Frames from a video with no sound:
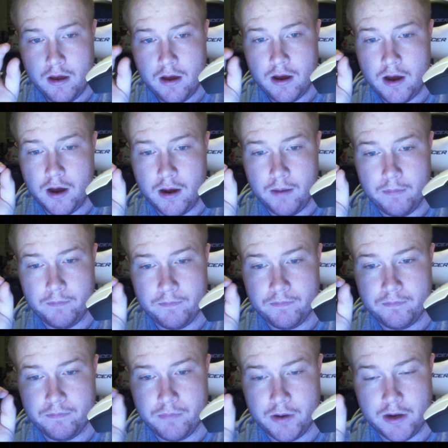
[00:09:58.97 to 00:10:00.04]

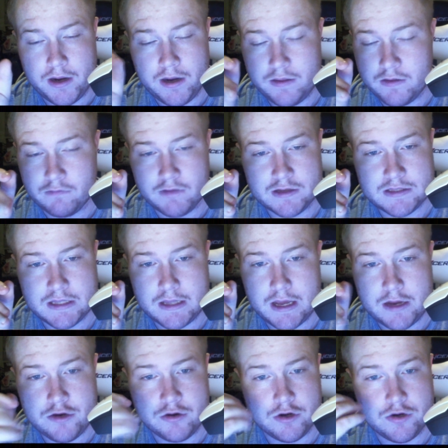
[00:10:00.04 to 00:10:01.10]
But anything less than
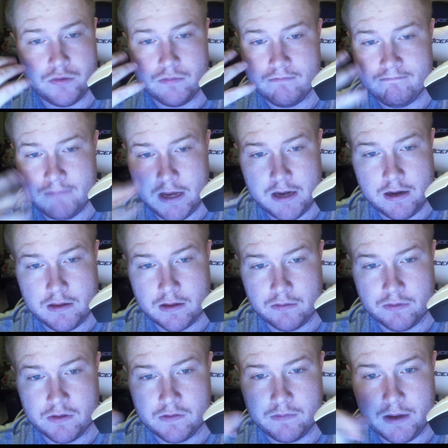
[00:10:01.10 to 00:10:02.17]
that, you can do anything with
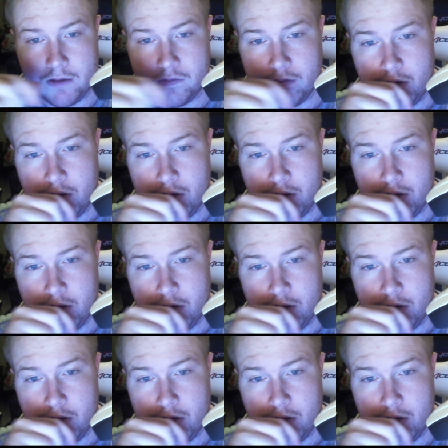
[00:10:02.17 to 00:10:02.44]
this mouse.